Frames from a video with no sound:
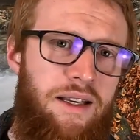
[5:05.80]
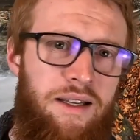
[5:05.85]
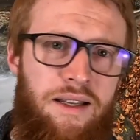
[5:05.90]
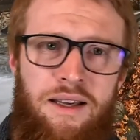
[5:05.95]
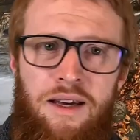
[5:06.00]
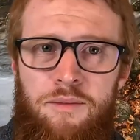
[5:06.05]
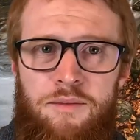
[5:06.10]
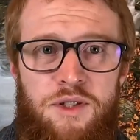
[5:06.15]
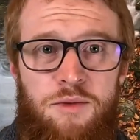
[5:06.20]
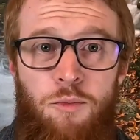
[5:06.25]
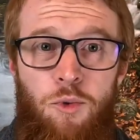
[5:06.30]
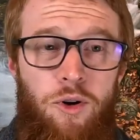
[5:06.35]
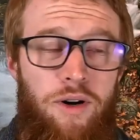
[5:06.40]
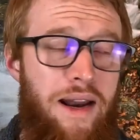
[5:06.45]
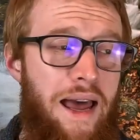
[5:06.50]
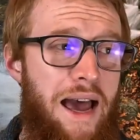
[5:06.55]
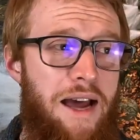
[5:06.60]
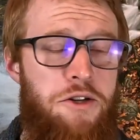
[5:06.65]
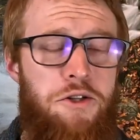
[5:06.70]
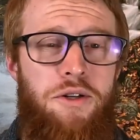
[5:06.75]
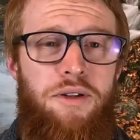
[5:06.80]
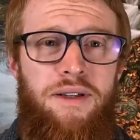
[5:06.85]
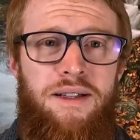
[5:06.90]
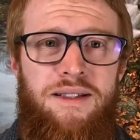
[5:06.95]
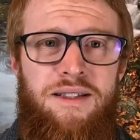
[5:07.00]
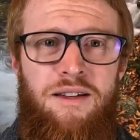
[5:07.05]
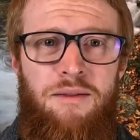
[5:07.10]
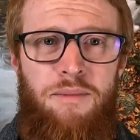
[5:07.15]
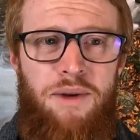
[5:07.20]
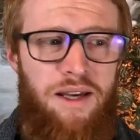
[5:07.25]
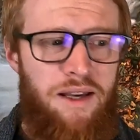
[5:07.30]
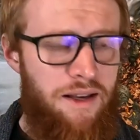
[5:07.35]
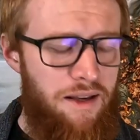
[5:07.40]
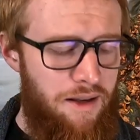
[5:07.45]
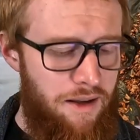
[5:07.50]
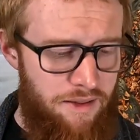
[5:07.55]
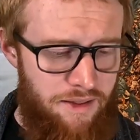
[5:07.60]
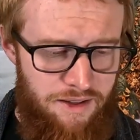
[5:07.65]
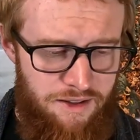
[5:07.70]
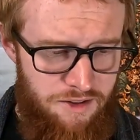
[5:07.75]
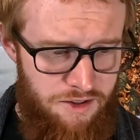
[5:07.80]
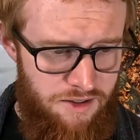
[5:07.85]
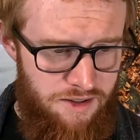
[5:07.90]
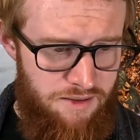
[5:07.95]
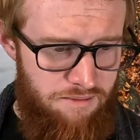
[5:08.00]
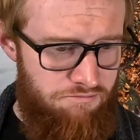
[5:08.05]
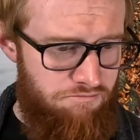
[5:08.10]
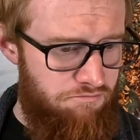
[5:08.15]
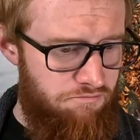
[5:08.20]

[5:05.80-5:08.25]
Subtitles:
comes more naturally to me. I think just